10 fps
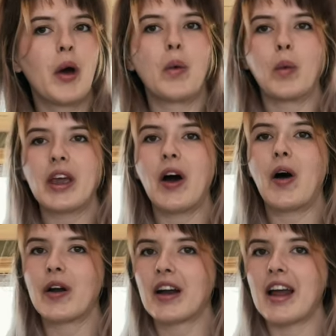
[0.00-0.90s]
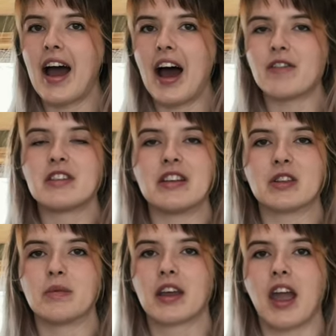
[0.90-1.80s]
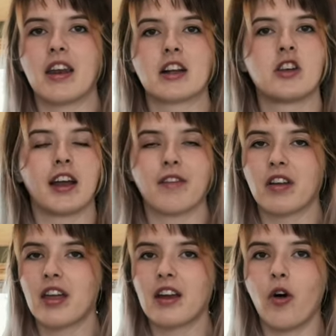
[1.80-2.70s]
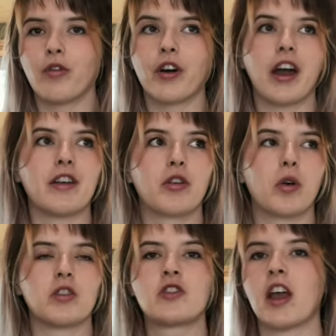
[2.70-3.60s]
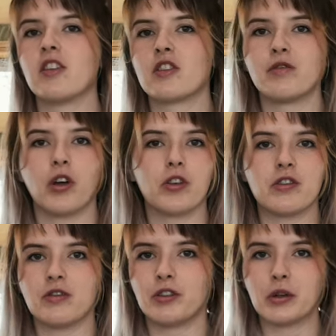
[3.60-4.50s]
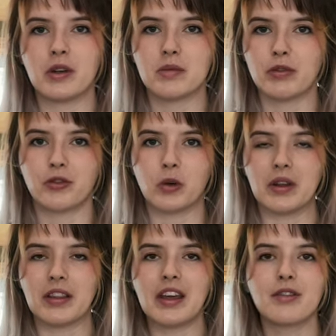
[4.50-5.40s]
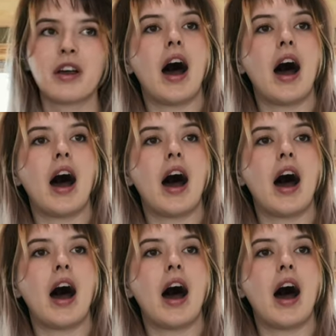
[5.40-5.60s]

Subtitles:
we are gonna have a diesel mechanic check everything over and of course change the filters and fluids before we leave.